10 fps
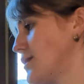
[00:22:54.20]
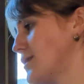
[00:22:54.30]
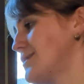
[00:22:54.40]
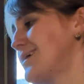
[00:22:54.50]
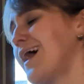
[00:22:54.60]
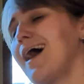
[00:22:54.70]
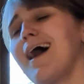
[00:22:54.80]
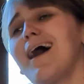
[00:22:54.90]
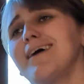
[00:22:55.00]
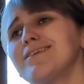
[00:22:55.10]
The
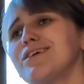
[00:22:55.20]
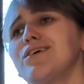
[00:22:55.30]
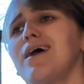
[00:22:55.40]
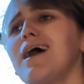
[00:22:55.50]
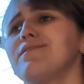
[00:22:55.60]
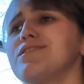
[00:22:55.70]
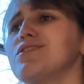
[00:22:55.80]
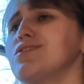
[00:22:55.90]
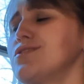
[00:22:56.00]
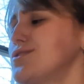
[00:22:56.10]
task you have to
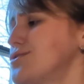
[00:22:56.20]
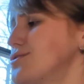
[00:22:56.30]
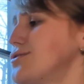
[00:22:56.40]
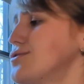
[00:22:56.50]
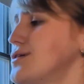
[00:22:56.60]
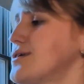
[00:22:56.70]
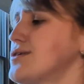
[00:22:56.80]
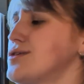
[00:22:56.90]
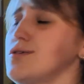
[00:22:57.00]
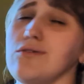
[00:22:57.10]
do will
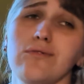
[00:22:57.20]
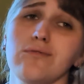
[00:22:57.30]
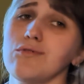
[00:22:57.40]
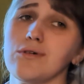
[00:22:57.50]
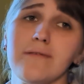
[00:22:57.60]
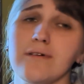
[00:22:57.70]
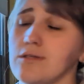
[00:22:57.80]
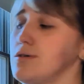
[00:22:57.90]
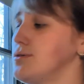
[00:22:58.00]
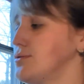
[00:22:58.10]
soon shrivel
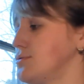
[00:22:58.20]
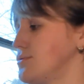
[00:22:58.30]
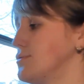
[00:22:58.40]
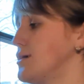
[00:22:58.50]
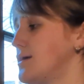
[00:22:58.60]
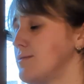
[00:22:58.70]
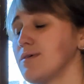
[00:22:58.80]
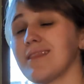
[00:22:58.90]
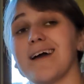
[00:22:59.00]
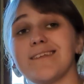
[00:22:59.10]
too,
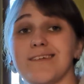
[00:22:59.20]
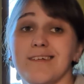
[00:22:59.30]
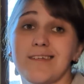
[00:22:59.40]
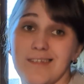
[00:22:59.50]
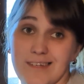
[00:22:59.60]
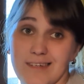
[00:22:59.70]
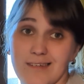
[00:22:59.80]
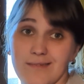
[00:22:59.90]
but that's just it.